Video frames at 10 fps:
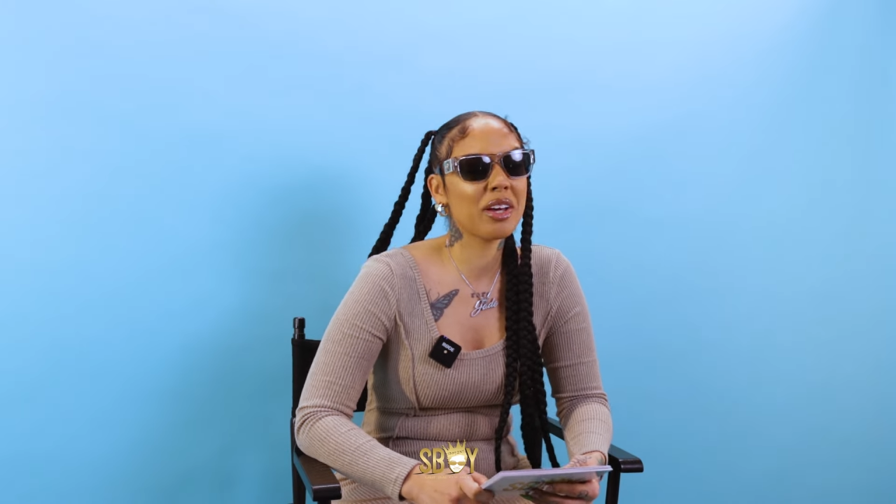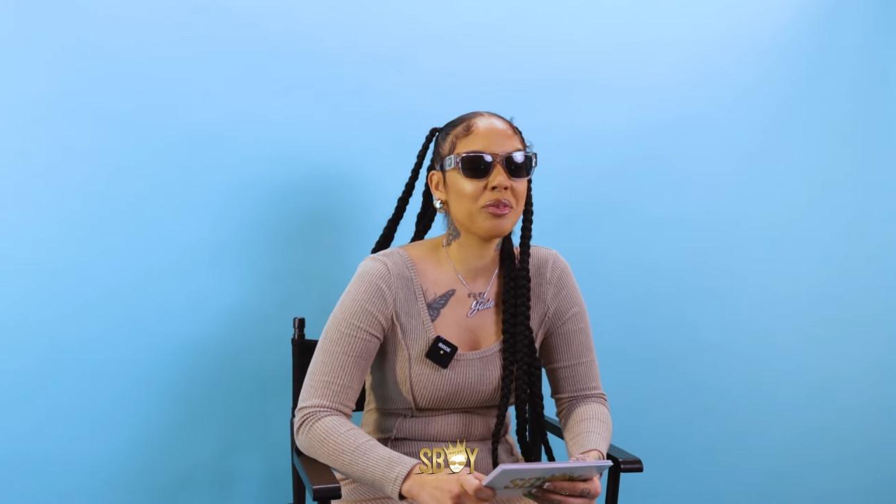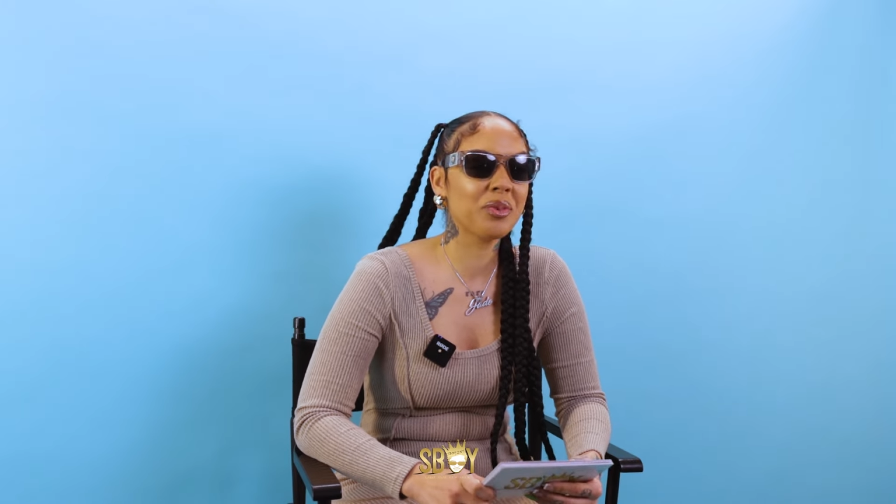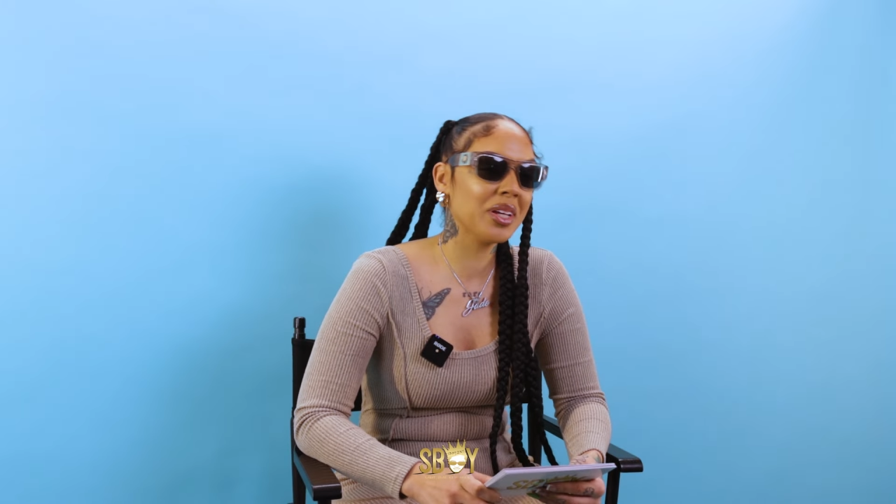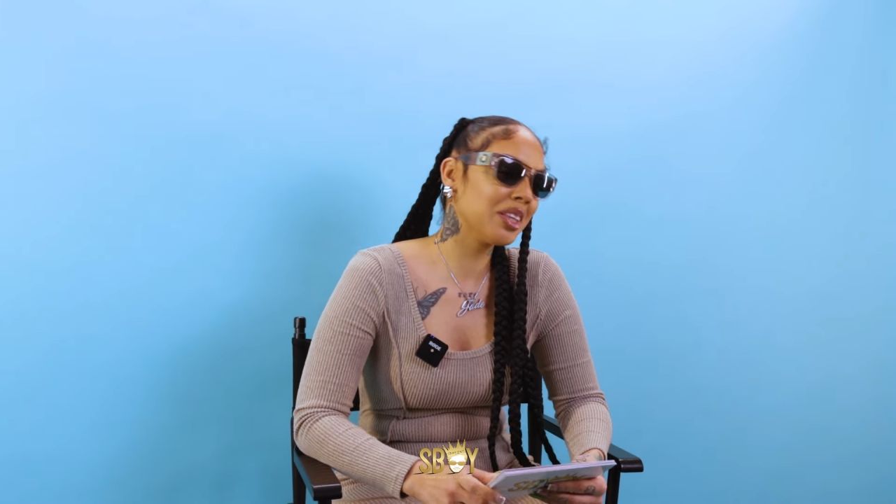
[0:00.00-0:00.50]

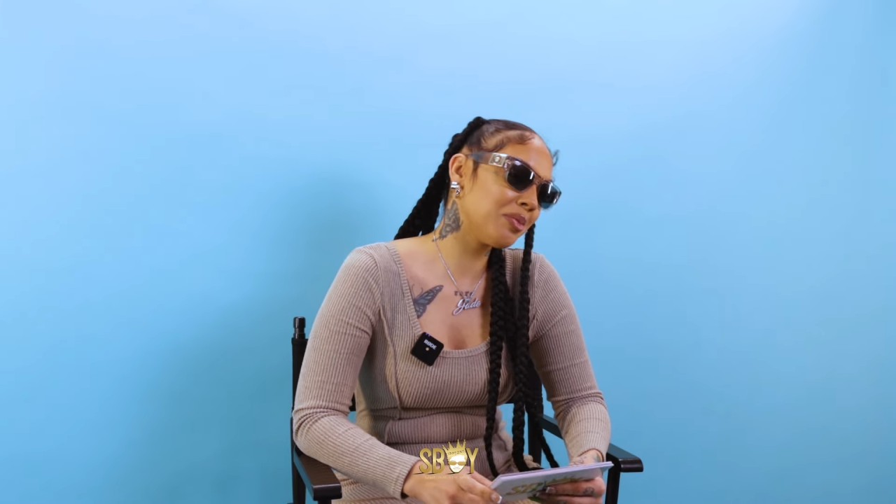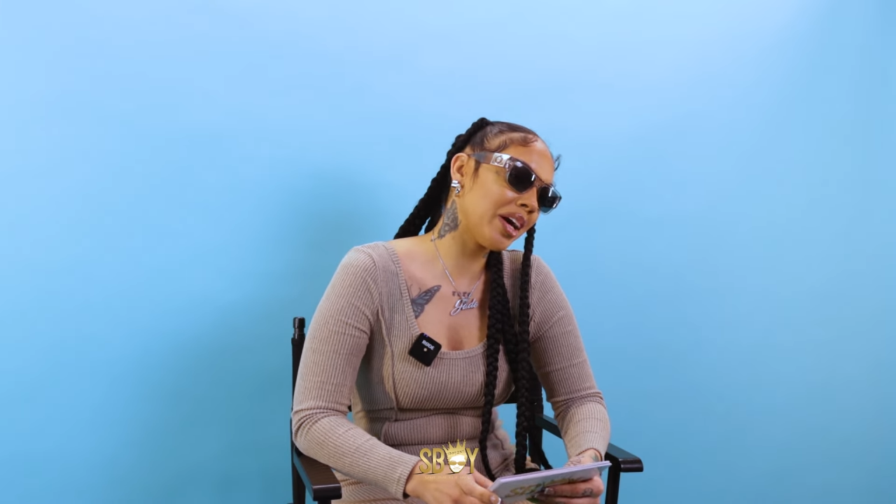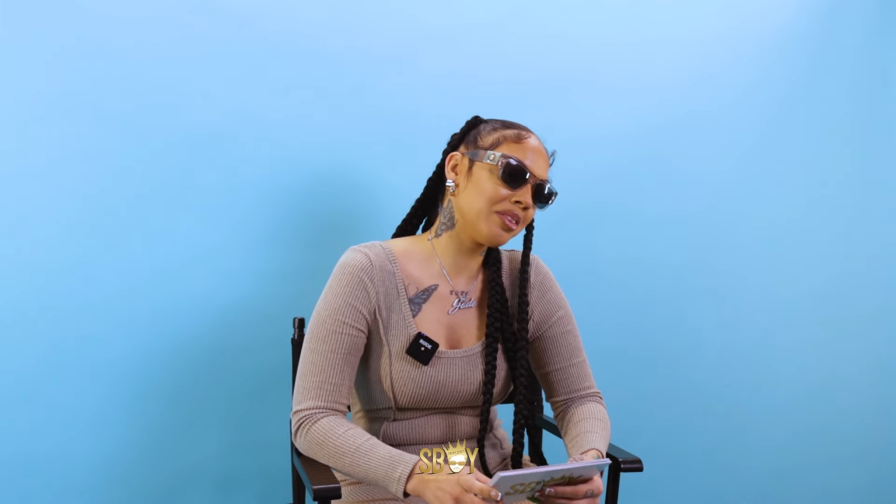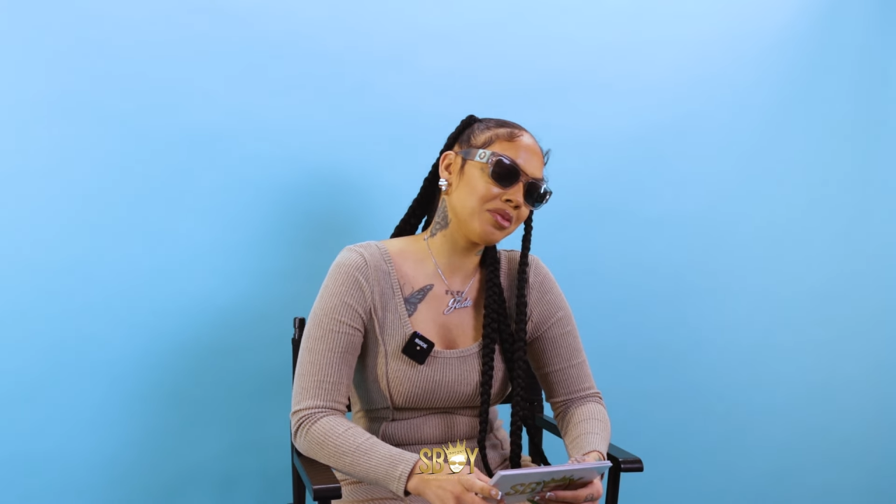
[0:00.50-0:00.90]
that with my